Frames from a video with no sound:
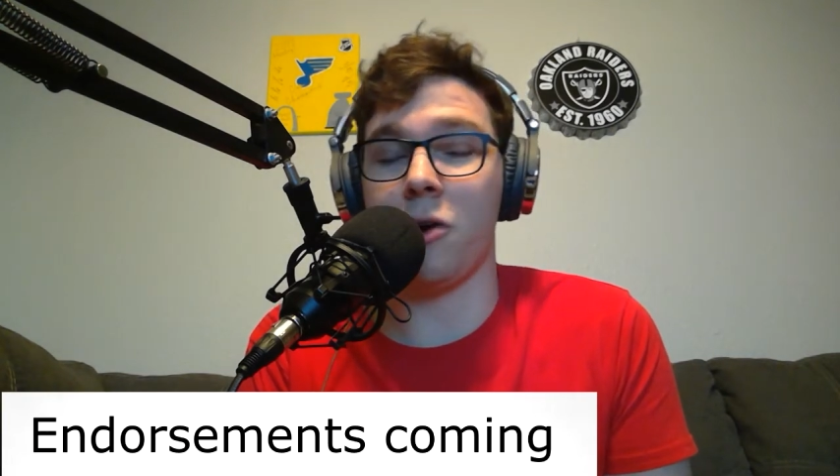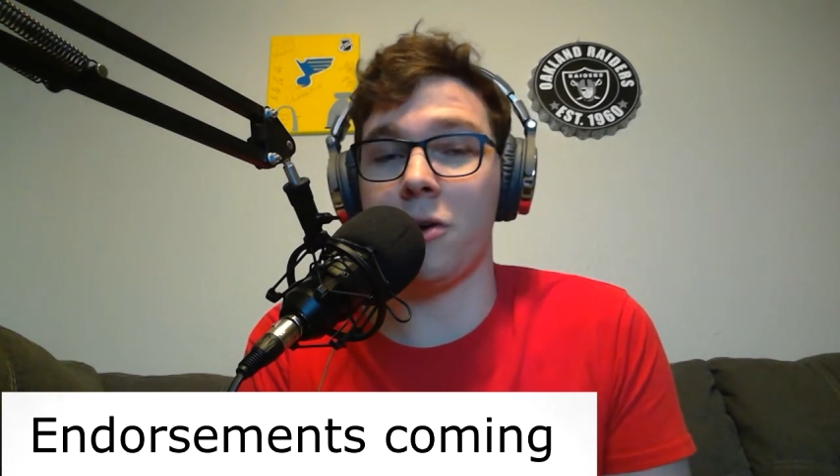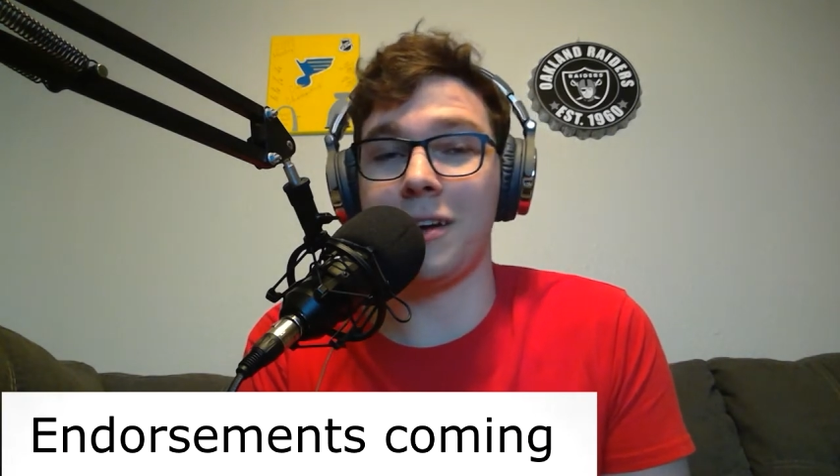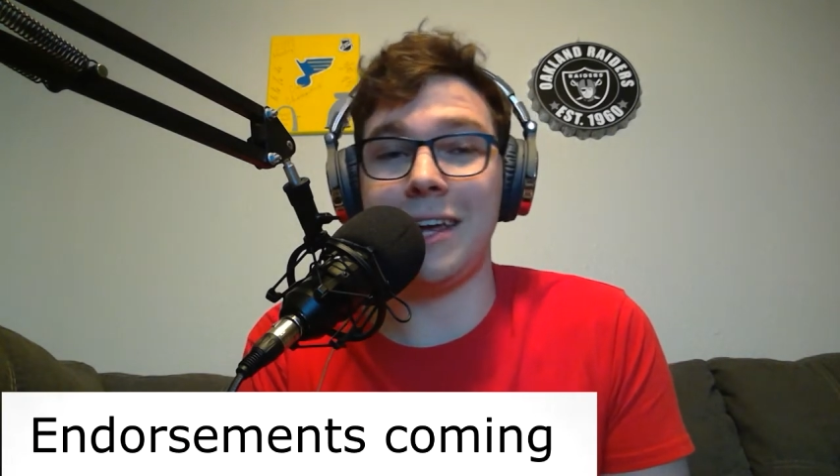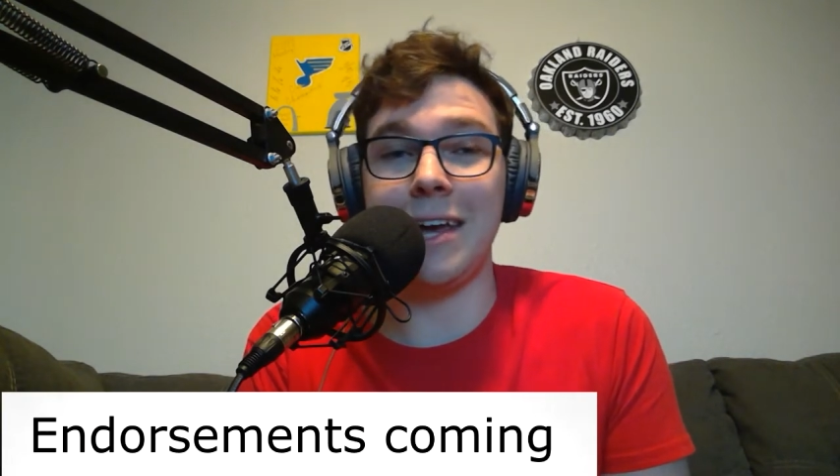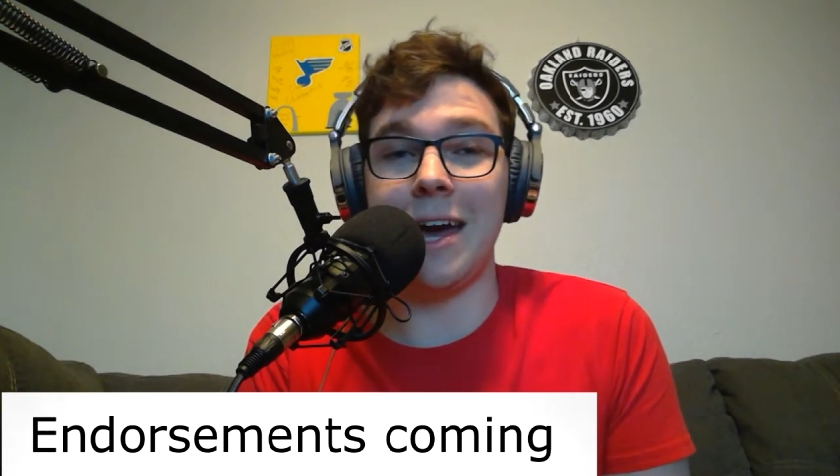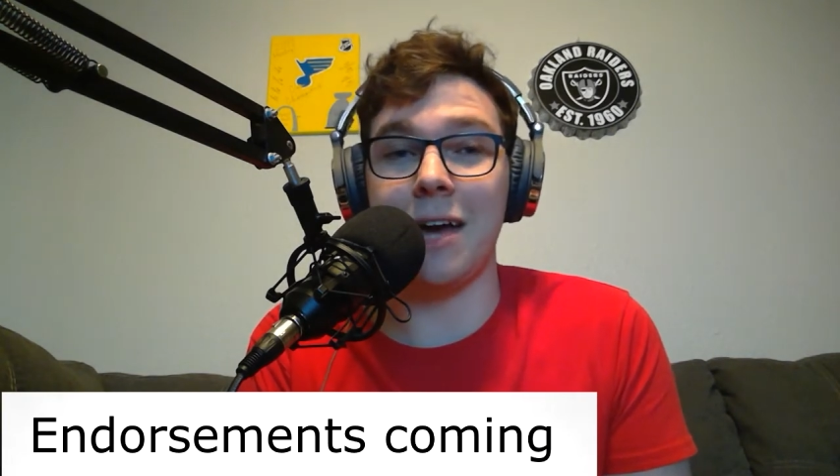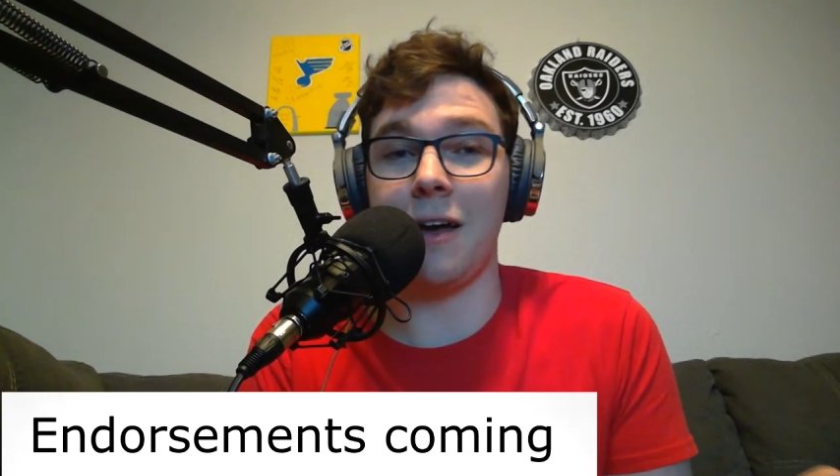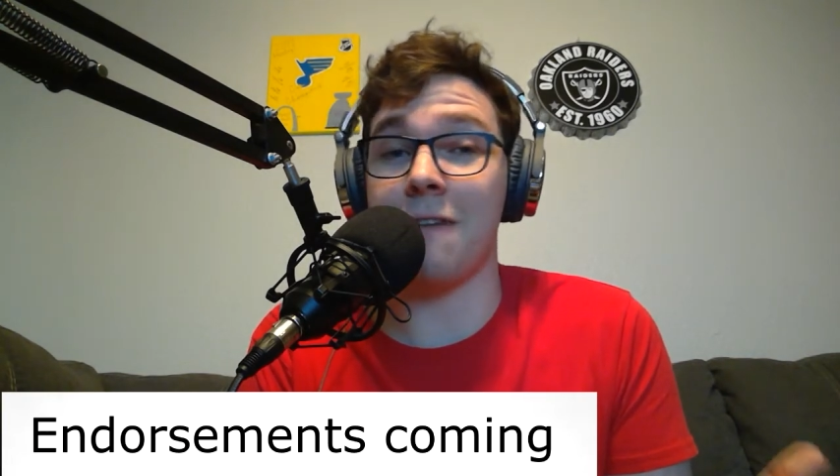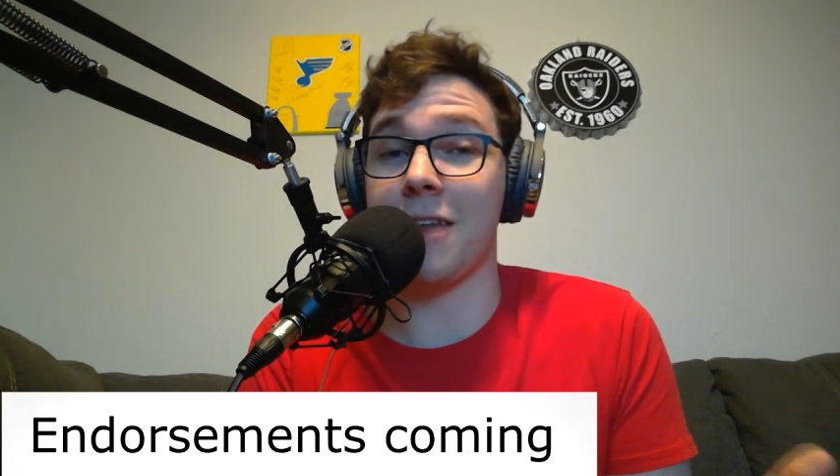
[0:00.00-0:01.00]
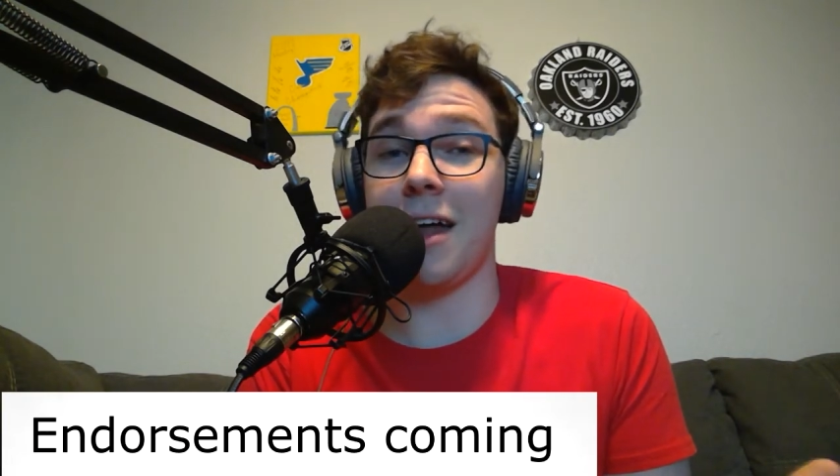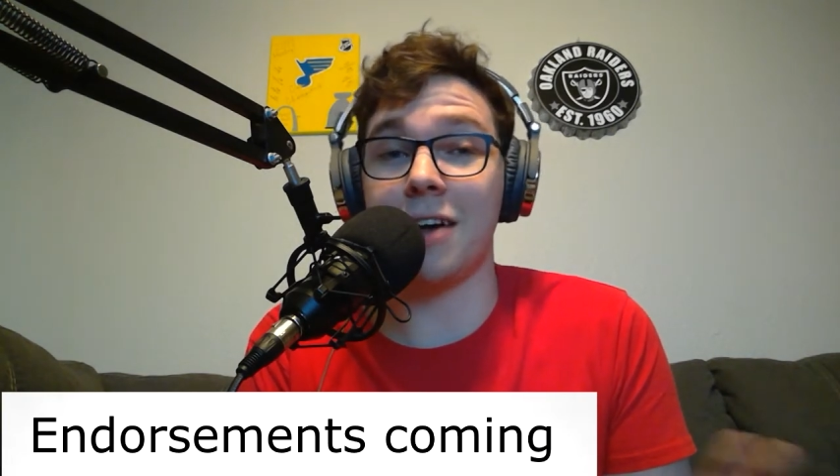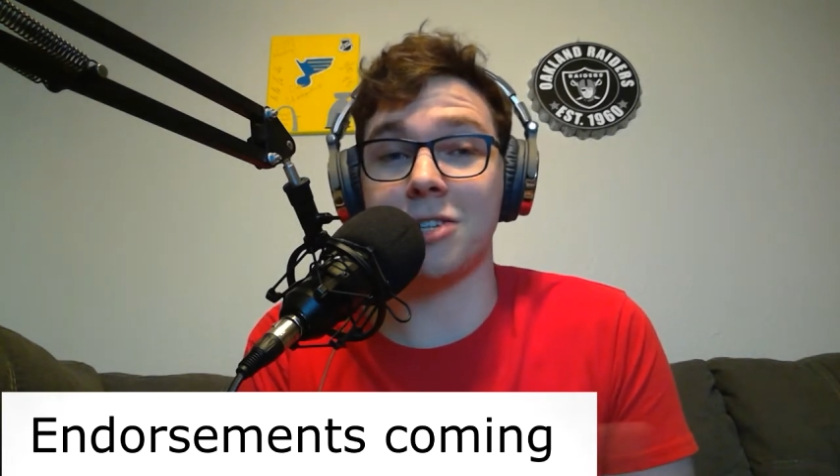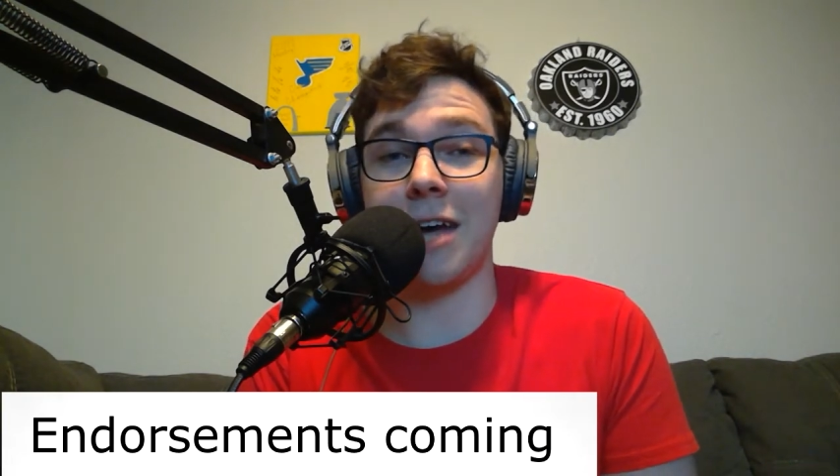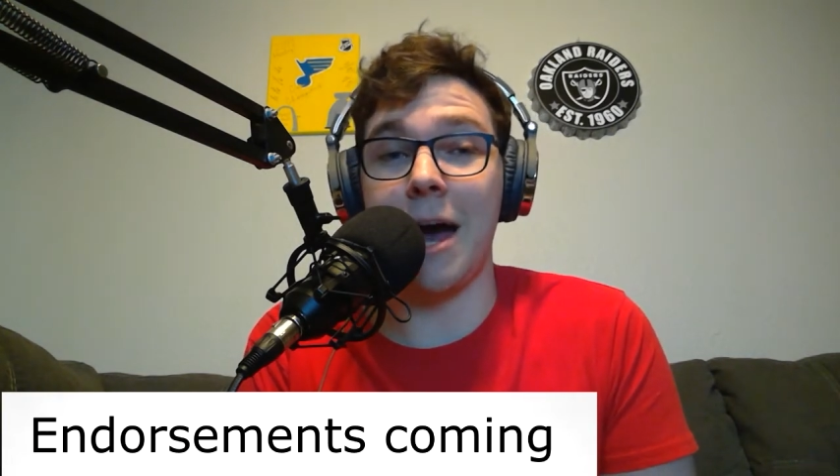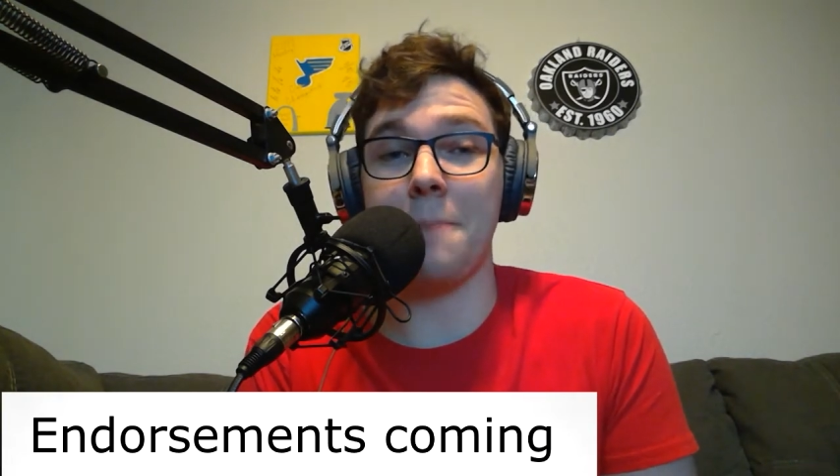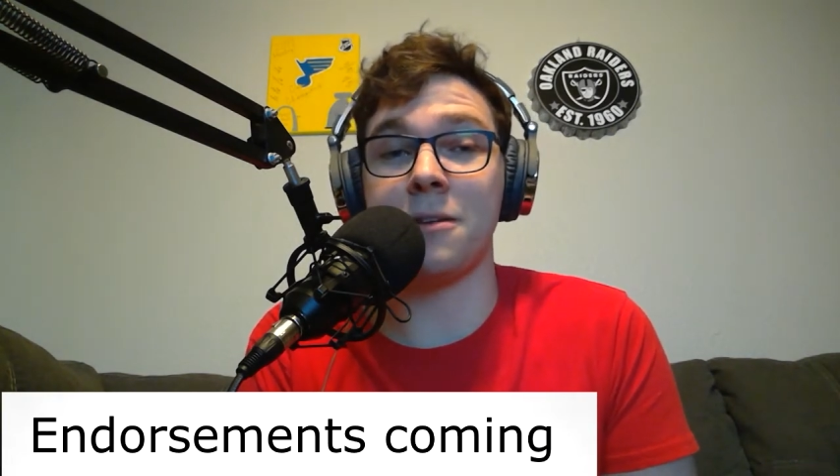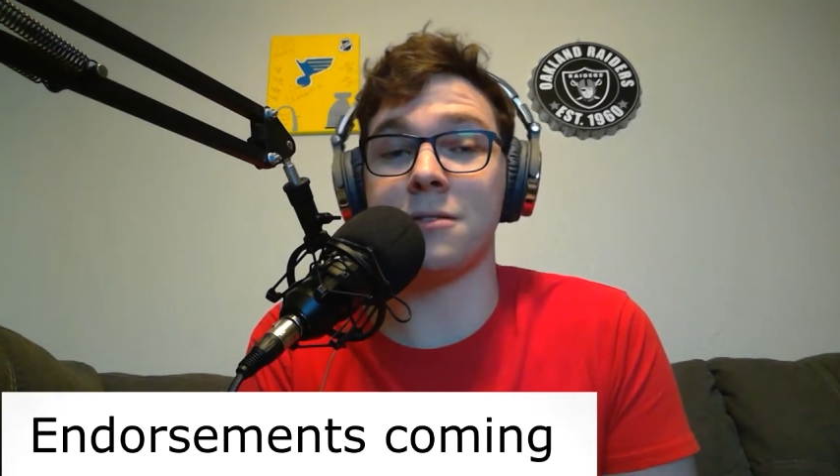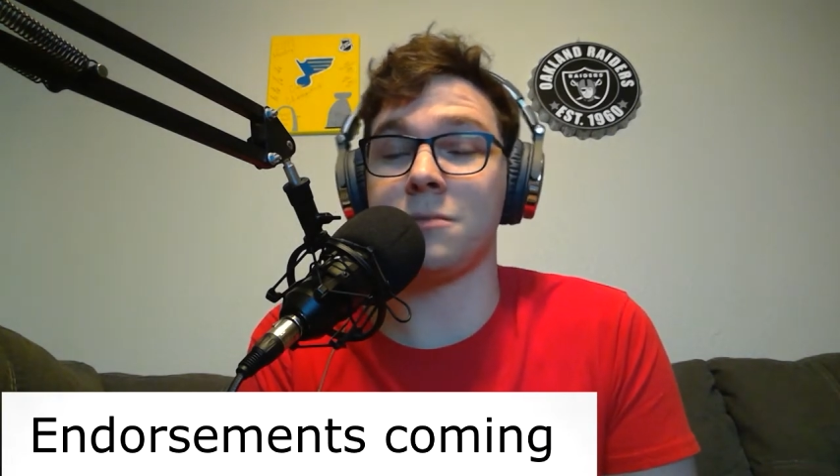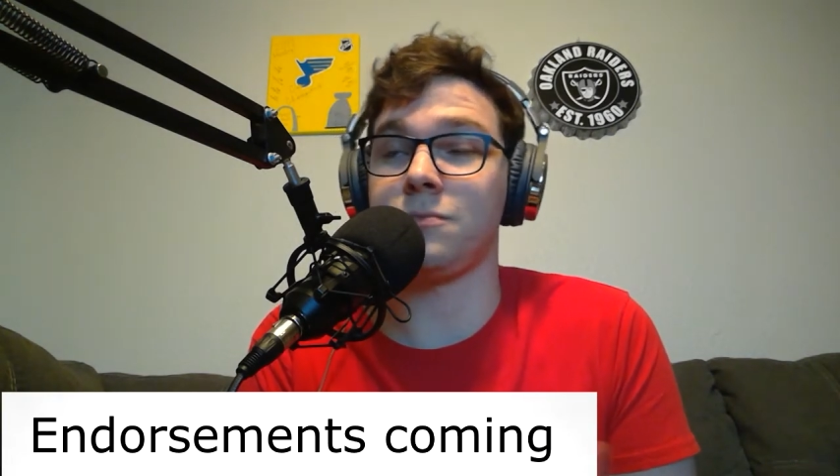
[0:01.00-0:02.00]
going on EA, if that actually
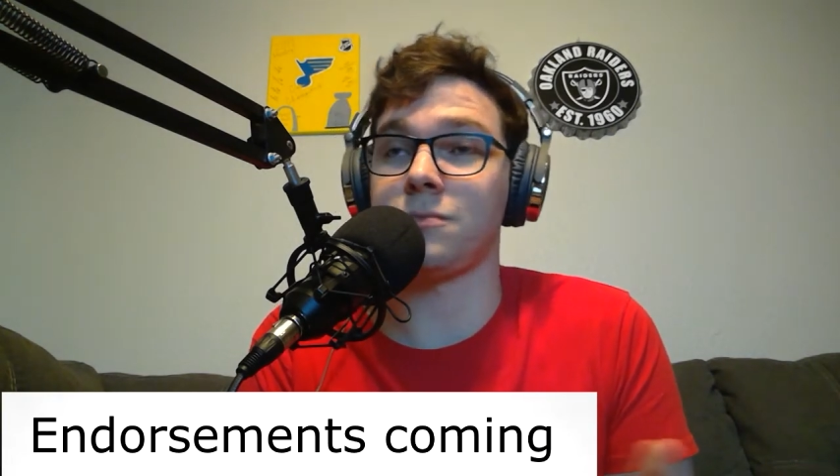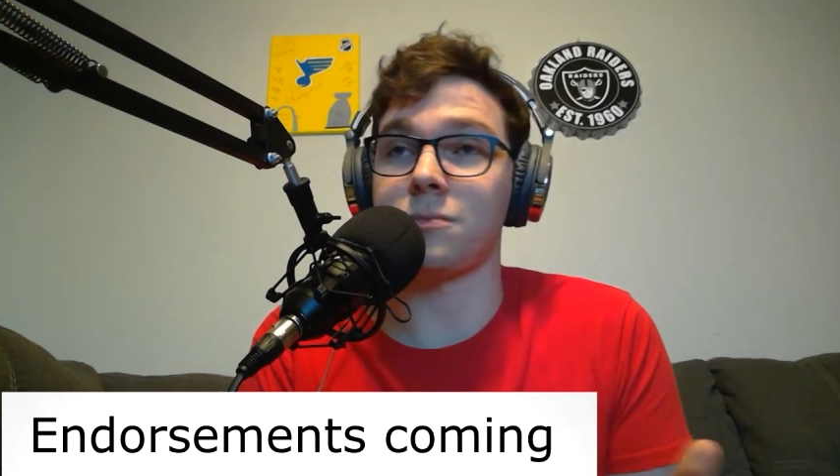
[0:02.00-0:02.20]
happens,